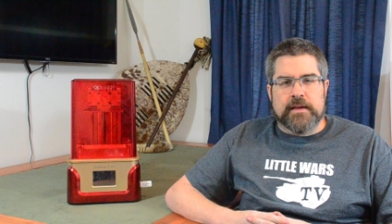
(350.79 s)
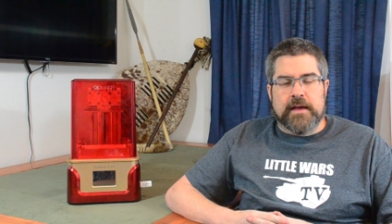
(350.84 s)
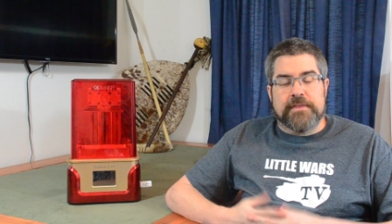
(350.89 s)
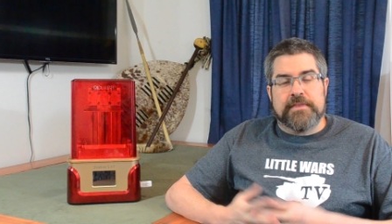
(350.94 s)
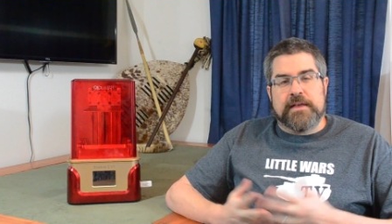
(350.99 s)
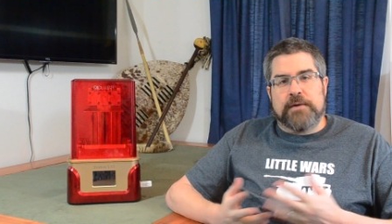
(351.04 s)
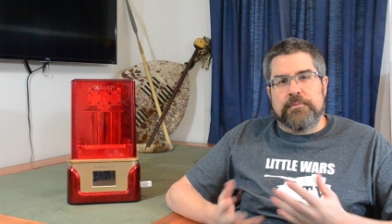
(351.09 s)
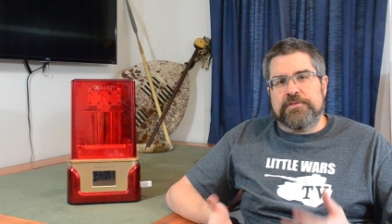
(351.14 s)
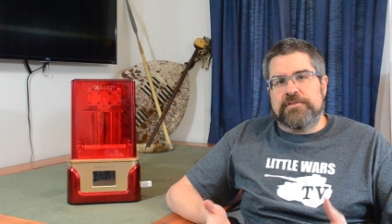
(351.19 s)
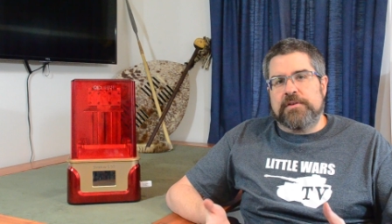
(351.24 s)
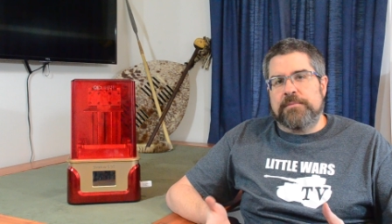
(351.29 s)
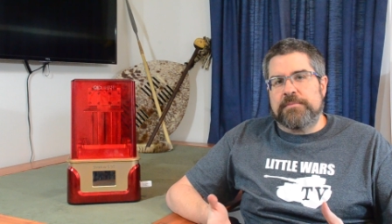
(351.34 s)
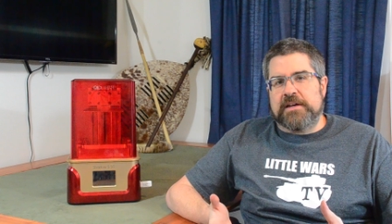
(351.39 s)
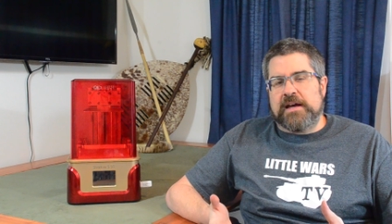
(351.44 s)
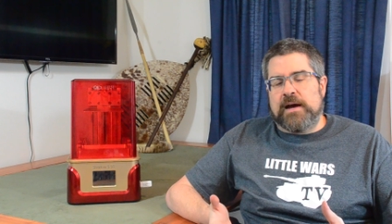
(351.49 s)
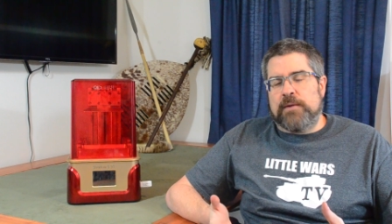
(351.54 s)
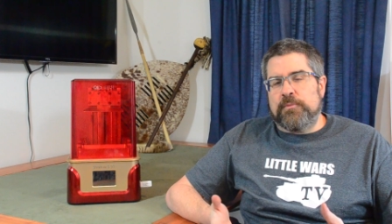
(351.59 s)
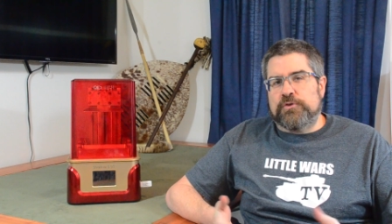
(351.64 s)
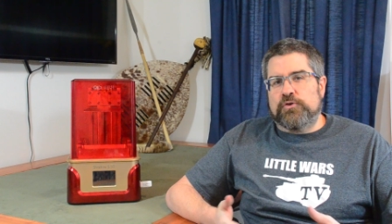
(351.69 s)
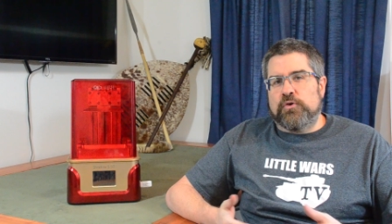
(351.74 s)
That was something
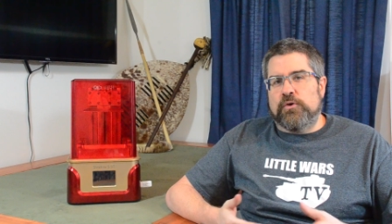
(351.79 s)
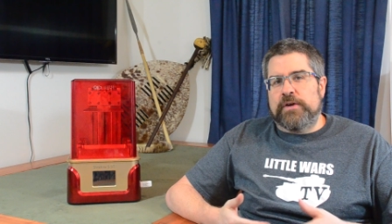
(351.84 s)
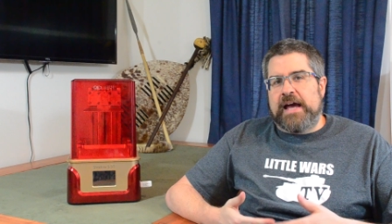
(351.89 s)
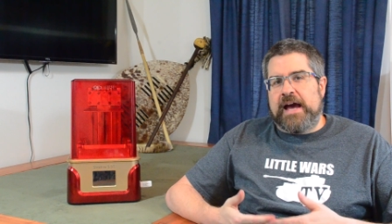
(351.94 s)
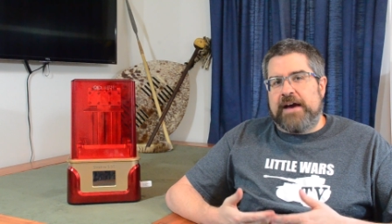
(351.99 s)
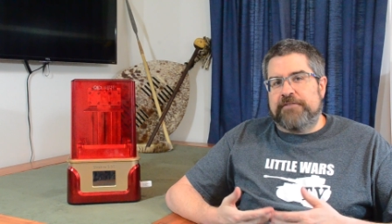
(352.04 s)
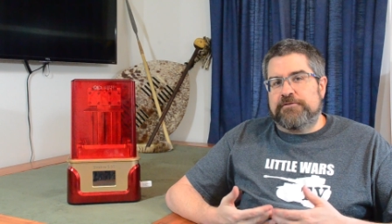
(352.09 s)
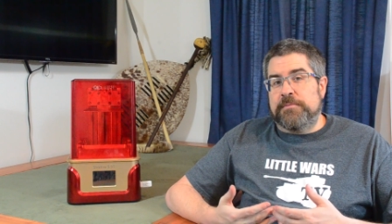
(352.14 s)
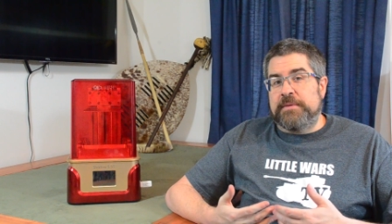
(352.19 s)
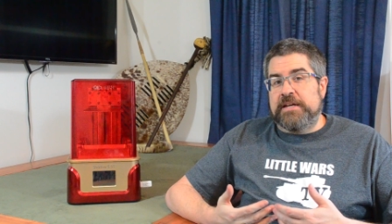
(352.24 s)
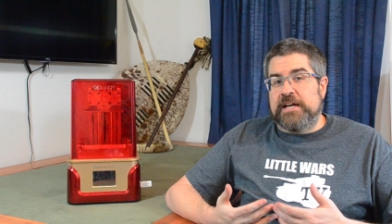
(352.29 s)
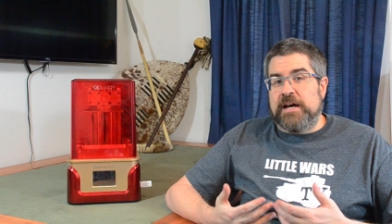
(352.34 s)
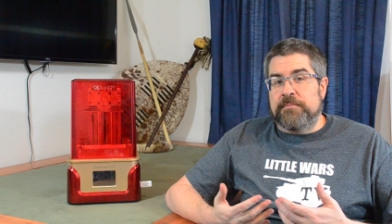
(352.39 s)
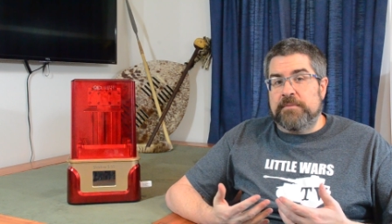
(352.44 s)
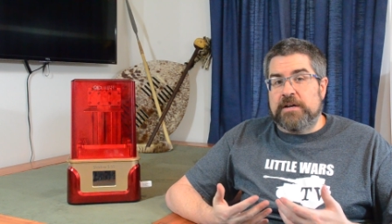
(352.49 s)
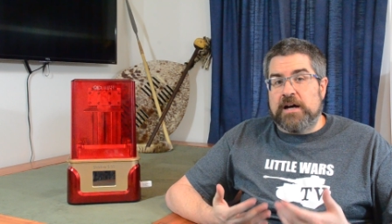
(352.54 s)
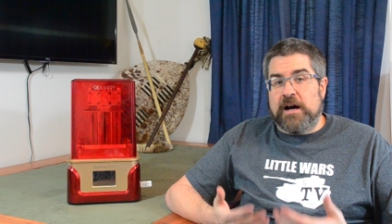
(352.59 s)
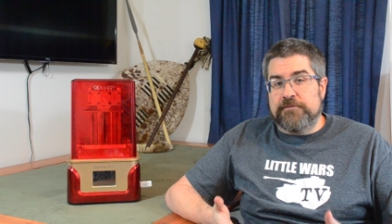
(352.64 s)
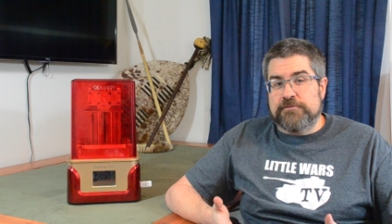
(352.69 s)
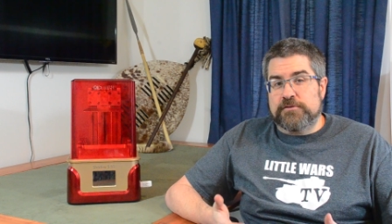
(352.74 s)
I was going to have to
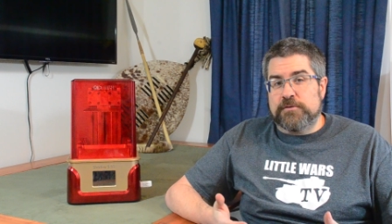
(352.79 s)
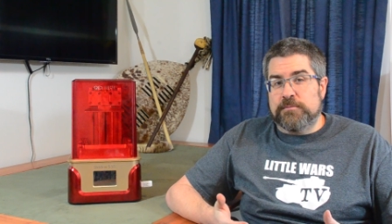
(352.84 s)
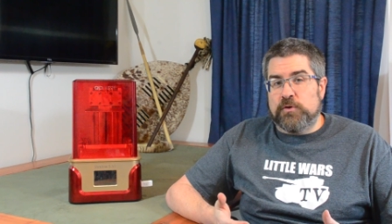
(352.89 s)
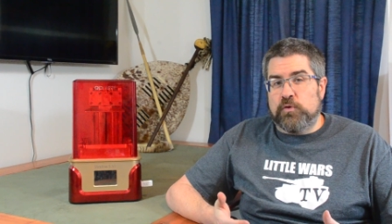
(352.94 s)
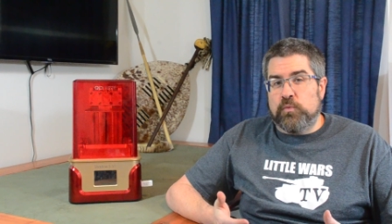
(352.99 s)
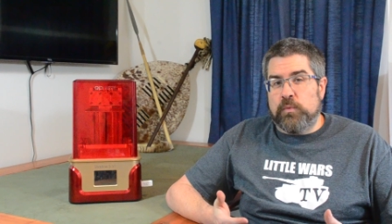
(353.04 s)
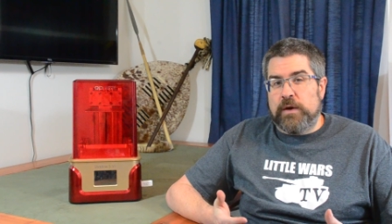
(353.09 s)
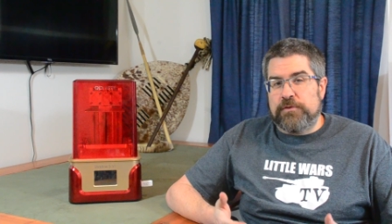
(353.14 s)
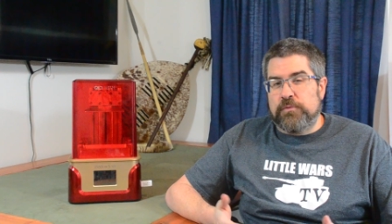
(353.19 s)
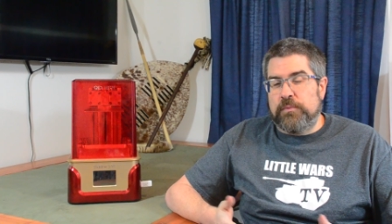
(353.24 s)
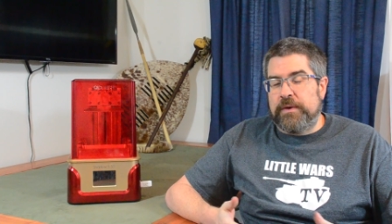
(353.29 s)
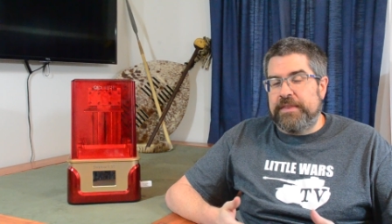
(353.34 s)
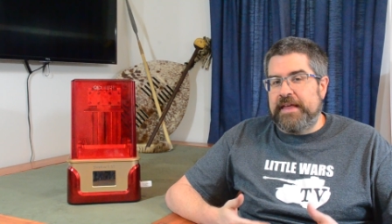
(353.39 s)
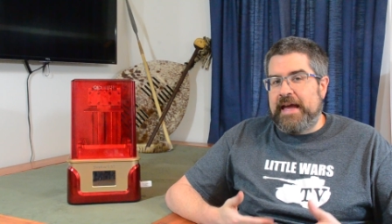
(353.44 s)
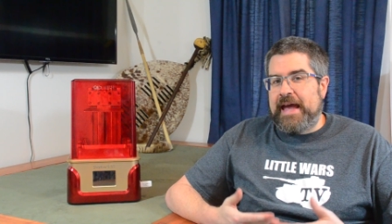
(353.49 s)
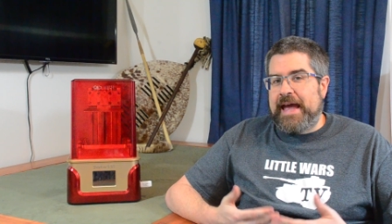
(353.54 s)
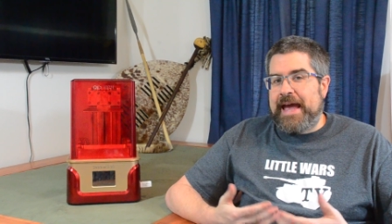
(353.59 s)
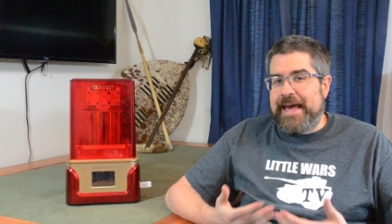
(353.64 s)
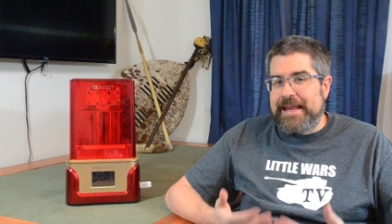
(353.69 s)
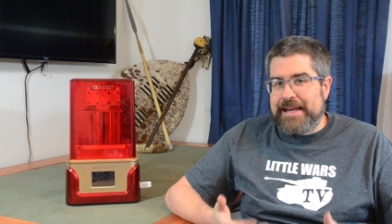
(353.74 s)
become comfortable with
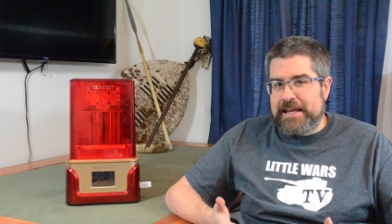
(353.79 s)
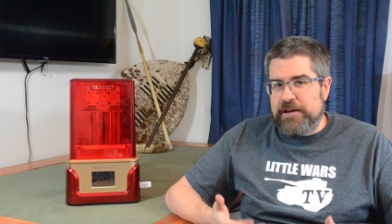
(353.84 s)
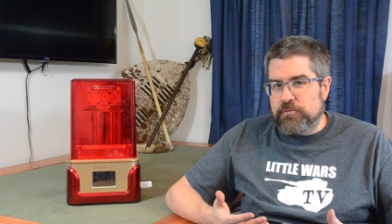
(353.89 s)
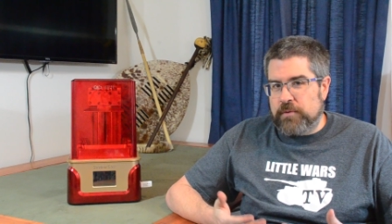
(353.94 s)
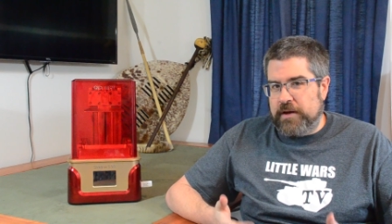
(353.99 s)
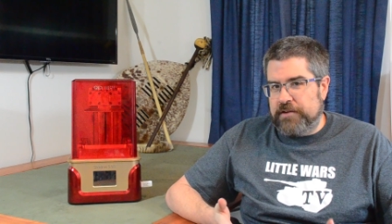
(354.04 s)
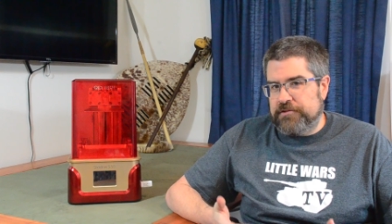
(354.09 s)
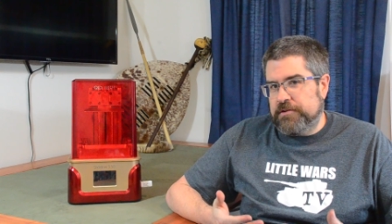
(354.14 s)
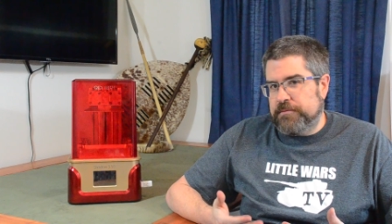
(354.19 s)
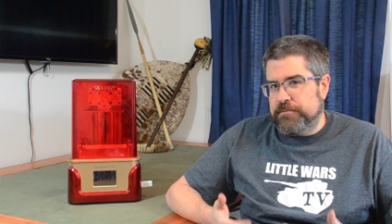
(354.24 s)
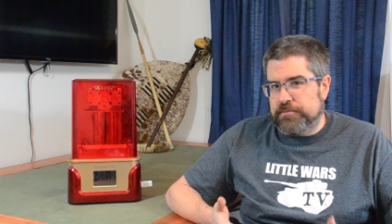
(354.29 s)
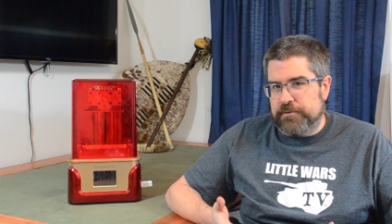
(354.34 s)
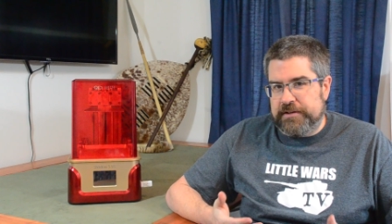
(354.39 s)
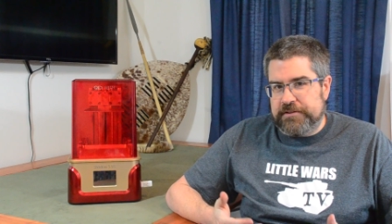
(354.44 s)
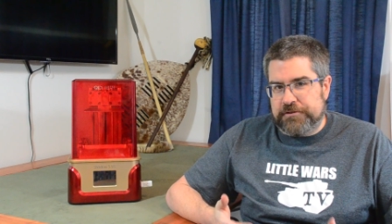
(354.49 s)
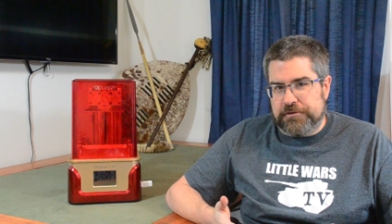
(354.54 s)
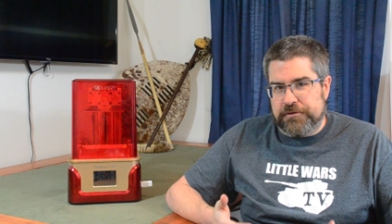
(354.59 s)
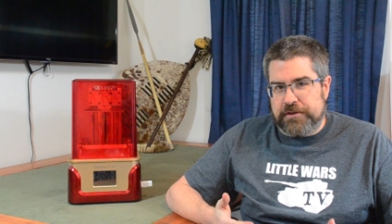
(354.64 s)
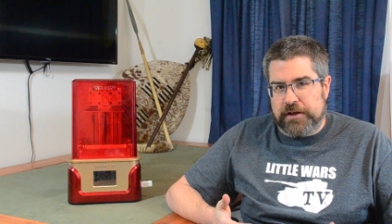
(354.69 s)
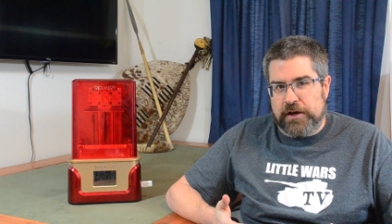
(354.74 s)
any resin
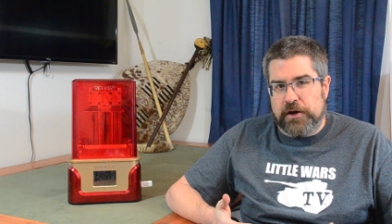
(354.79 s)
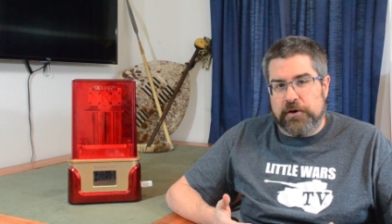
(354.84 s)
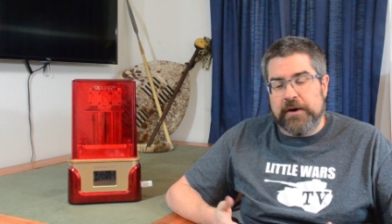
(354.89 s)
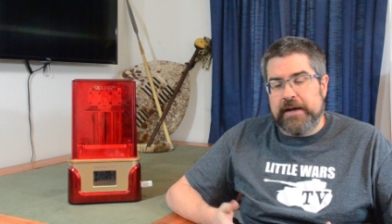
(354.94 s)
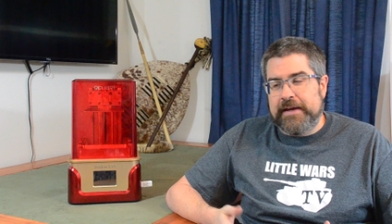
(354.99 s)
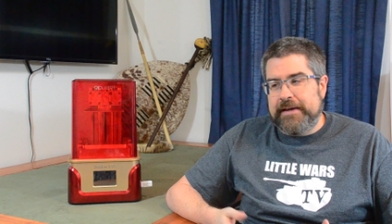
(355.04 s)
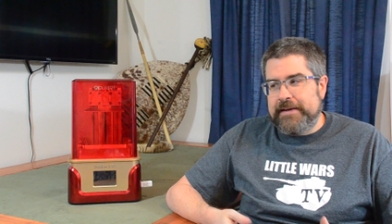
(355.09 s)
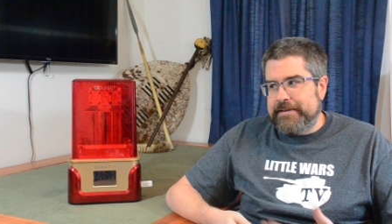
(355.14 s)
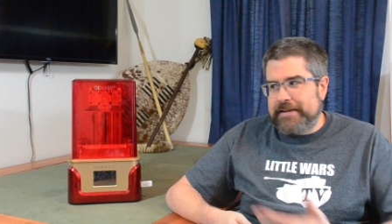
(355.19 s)
printer though,